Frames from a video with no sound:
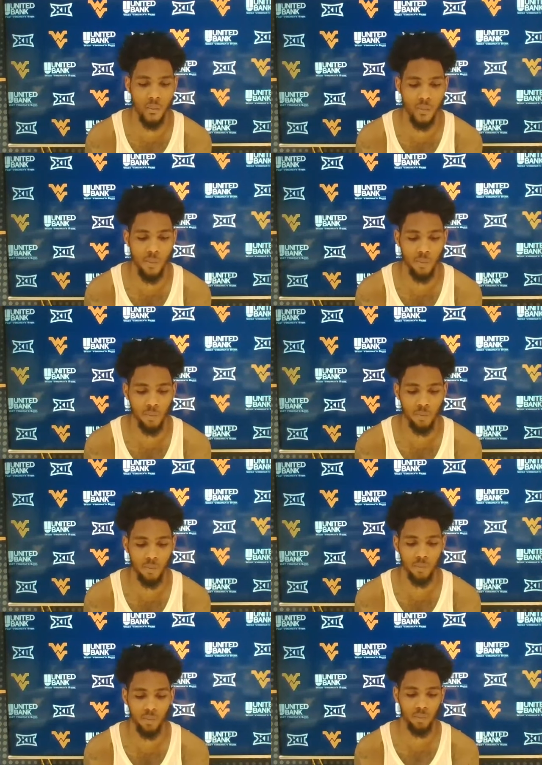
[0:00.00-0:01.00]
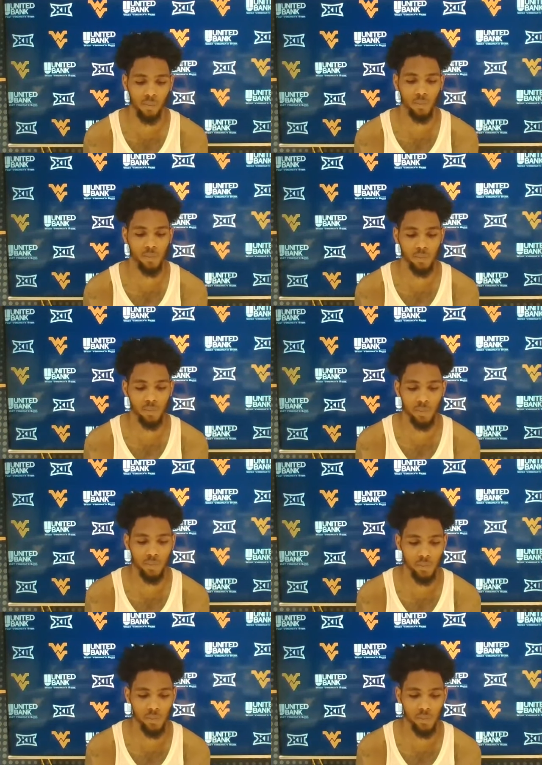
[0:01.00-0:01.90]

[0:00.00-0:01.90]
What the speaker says: No one is speaking in this clip.